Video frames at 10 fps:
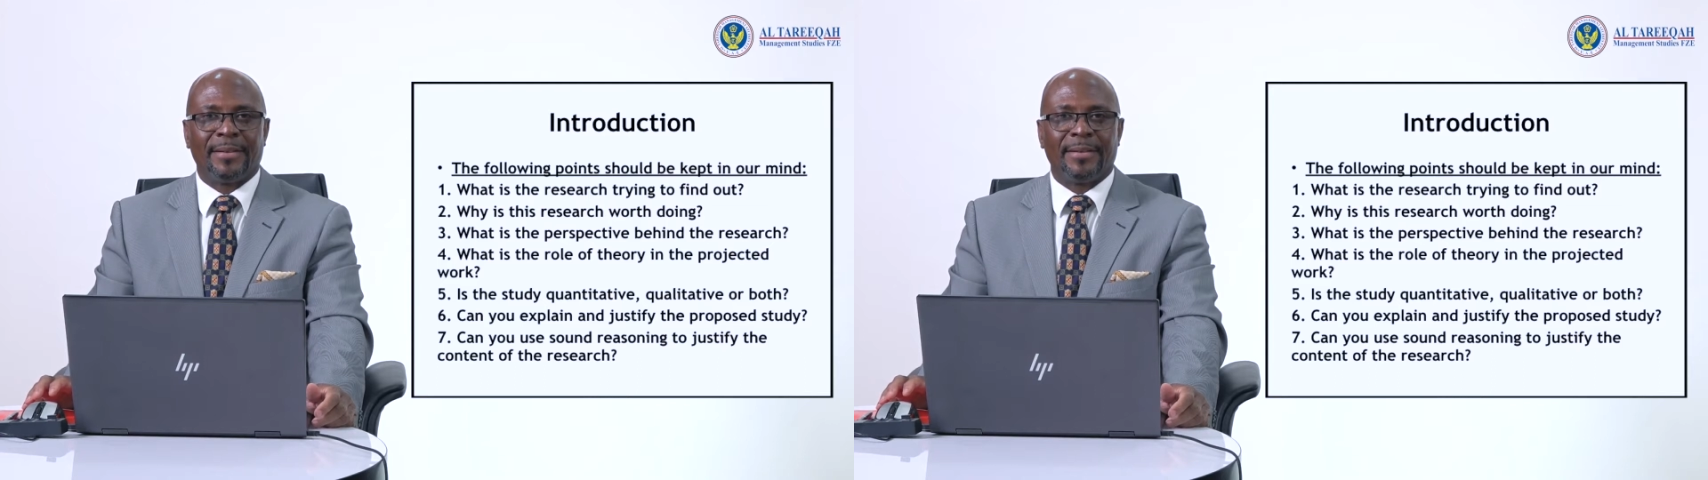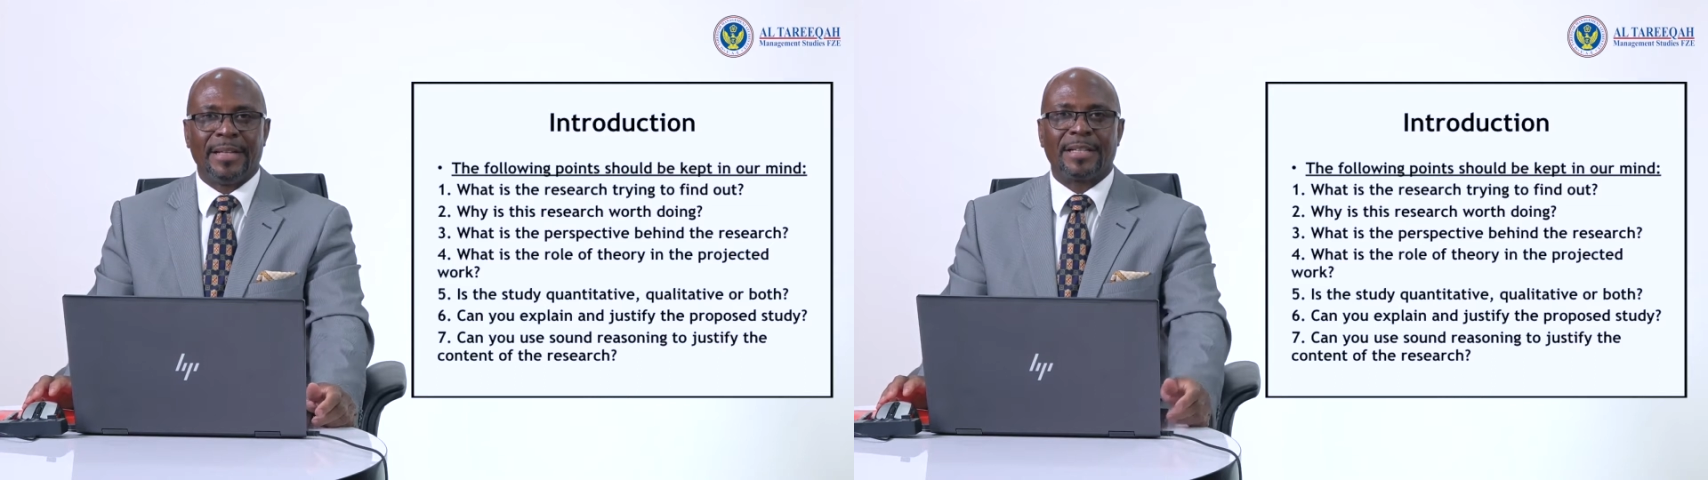
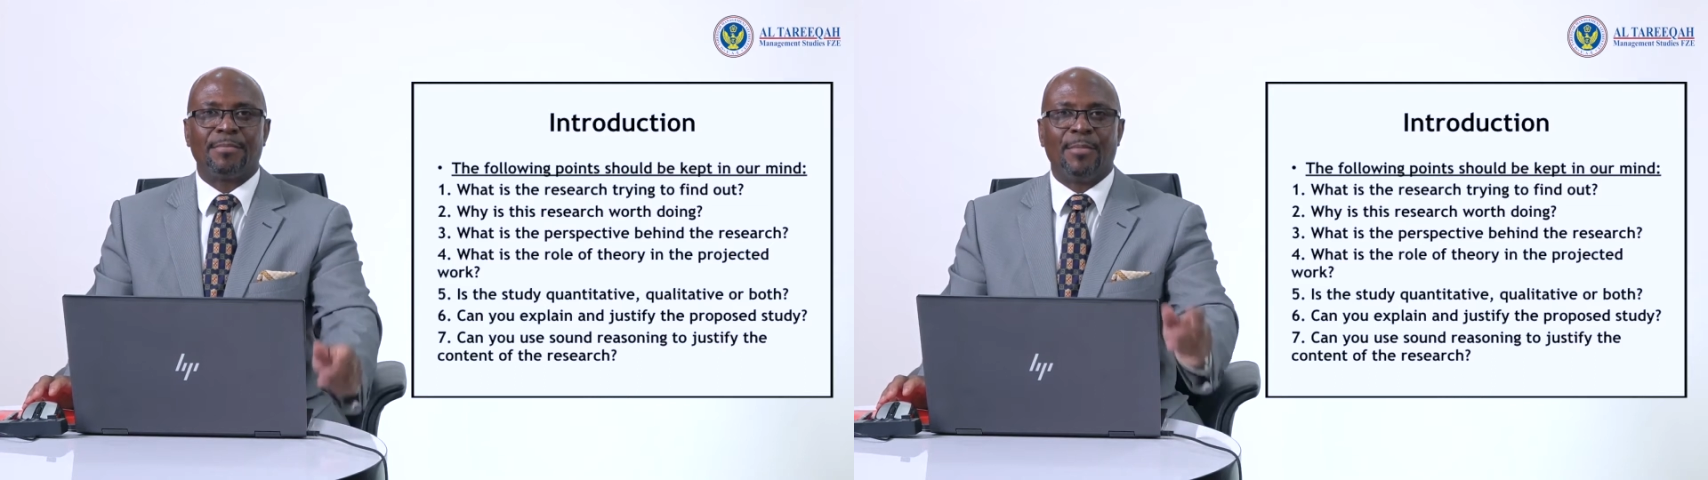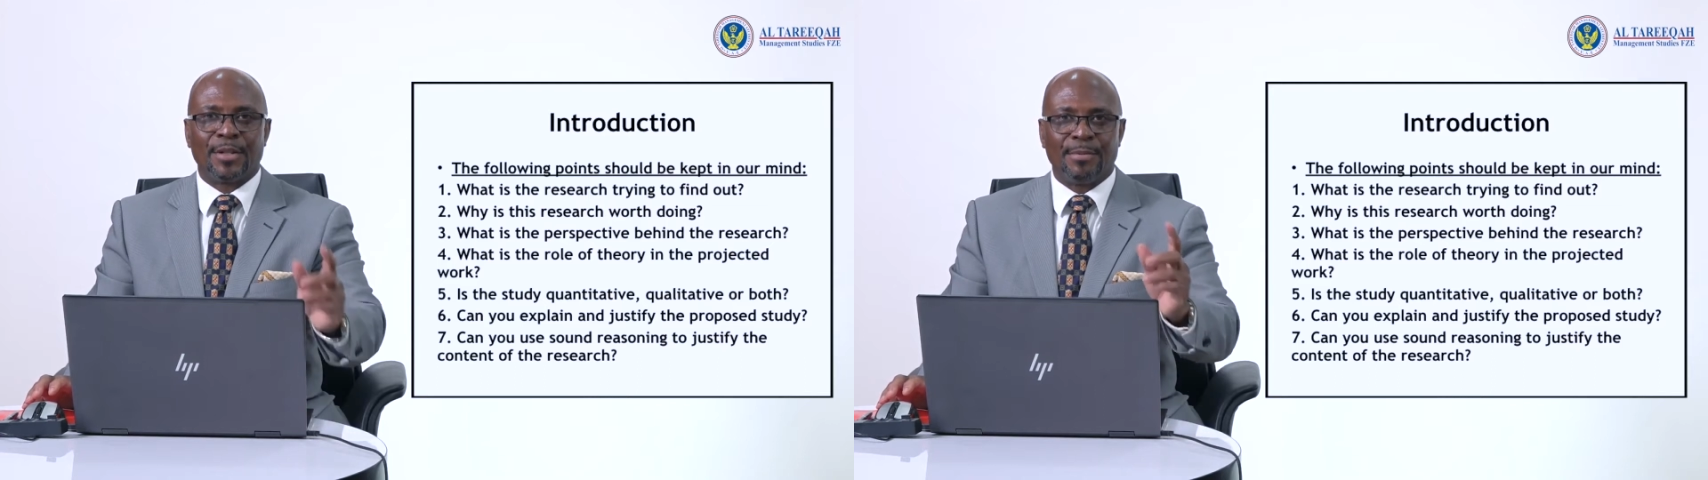This
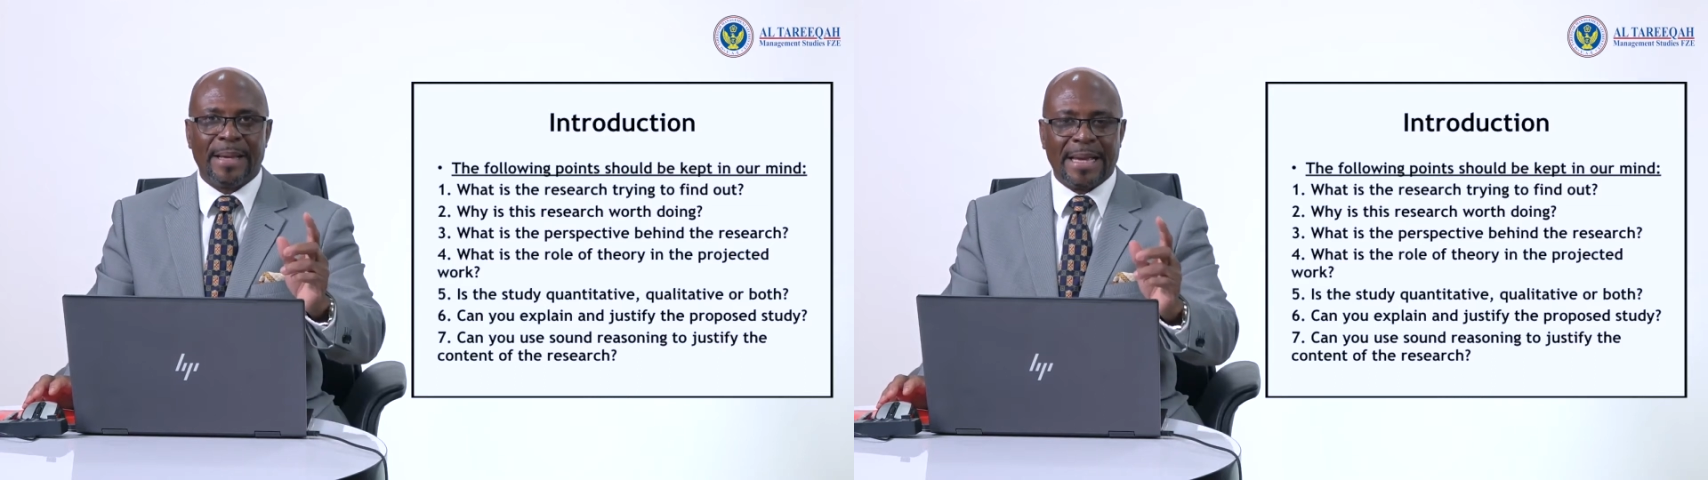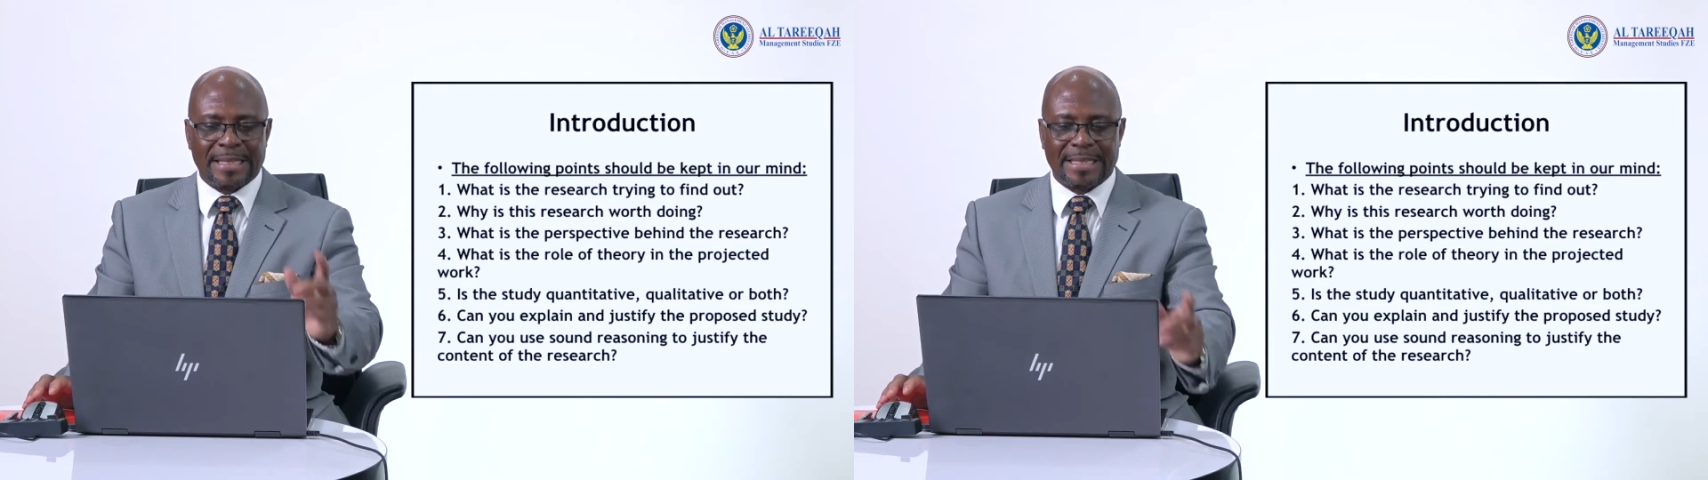must be
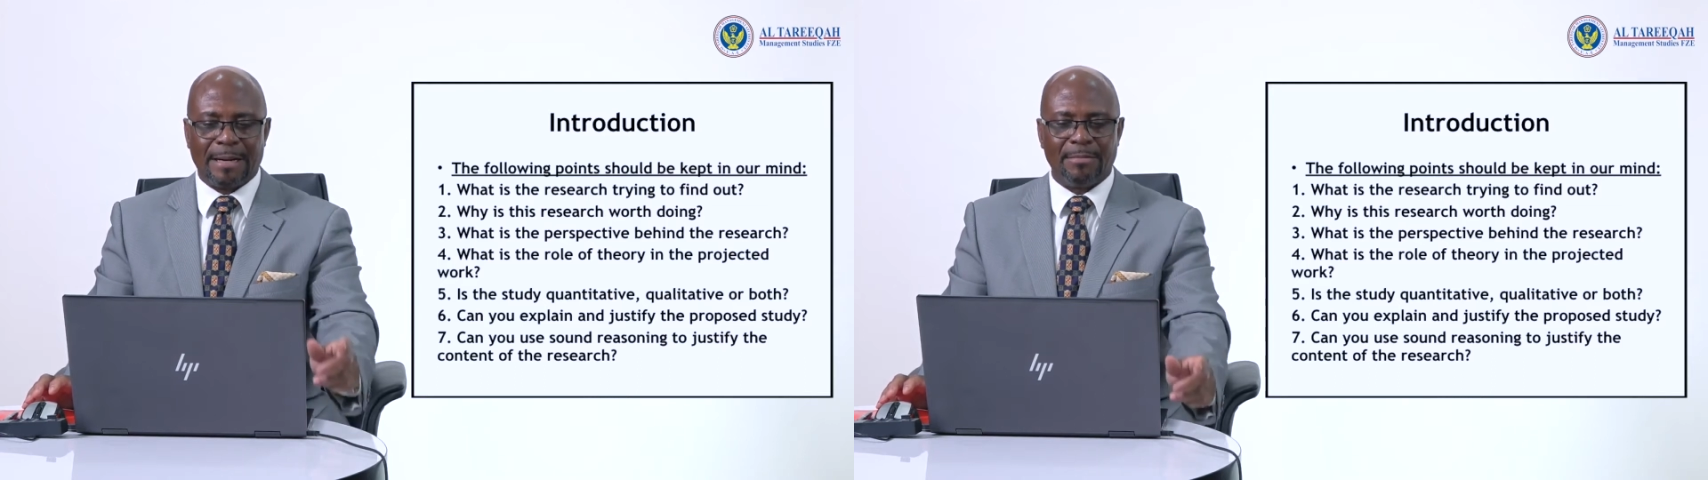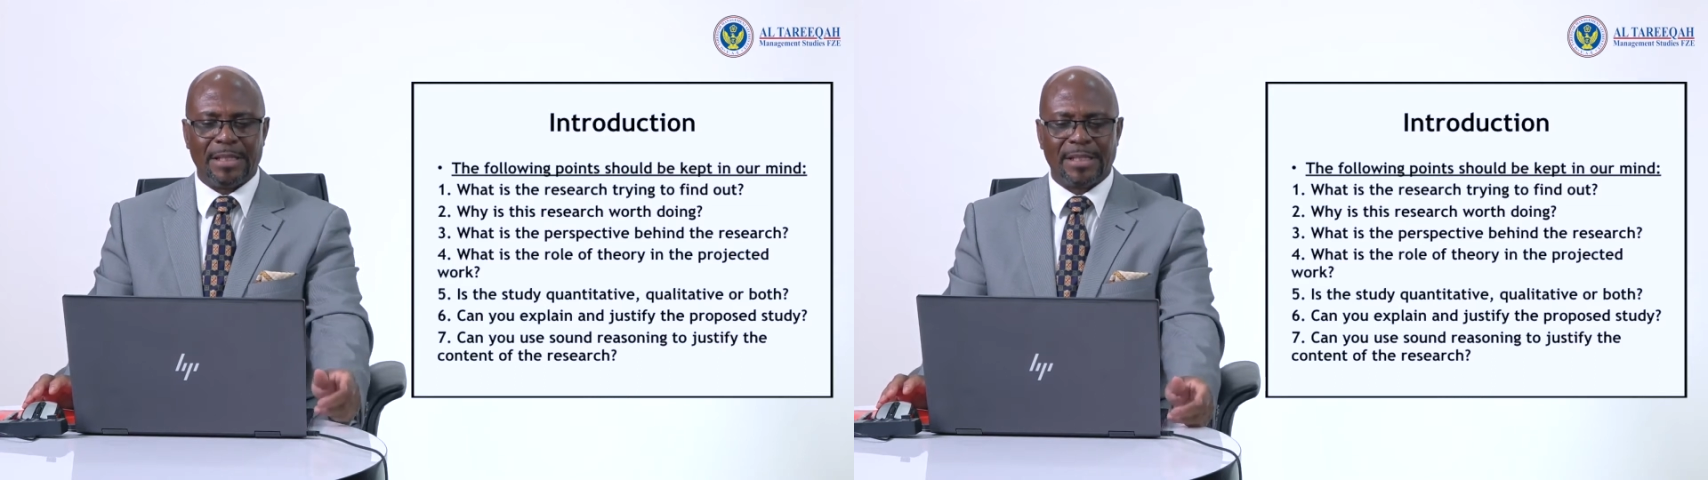
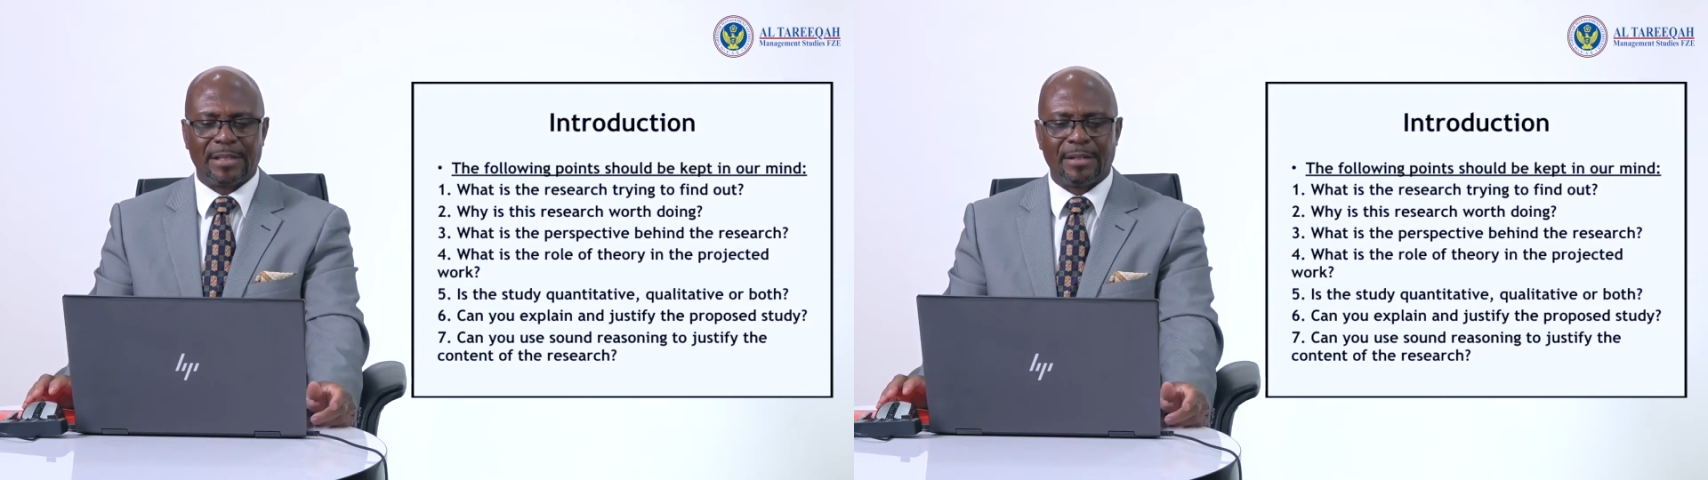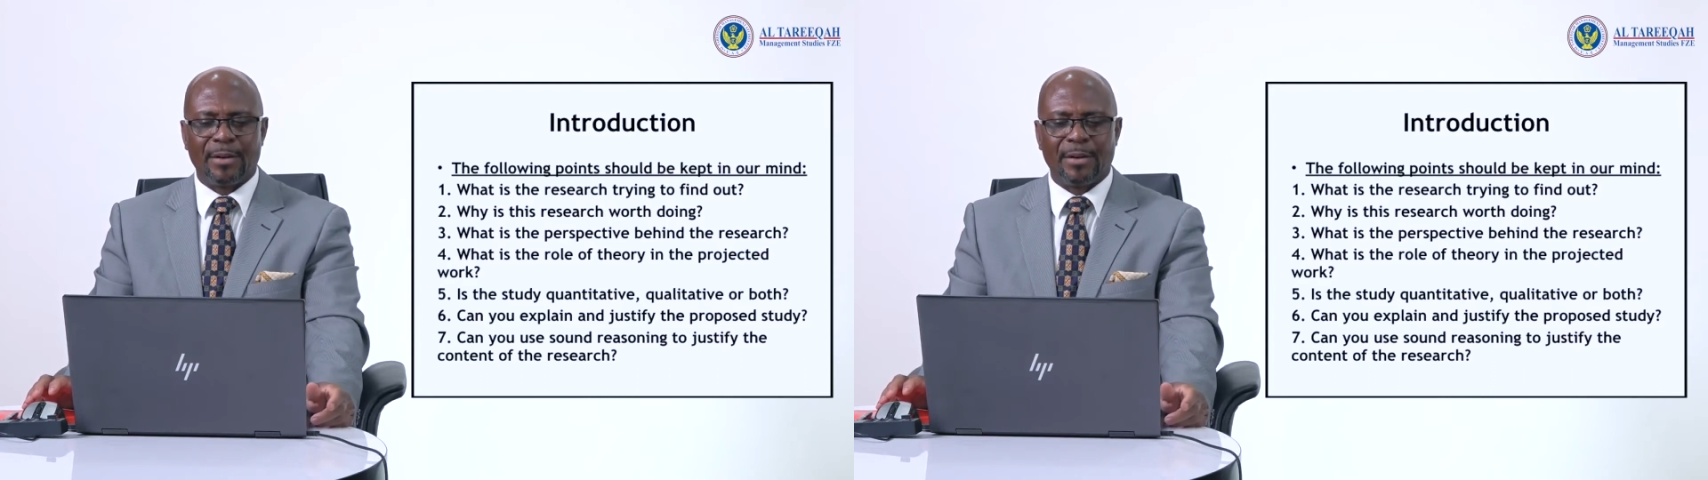established.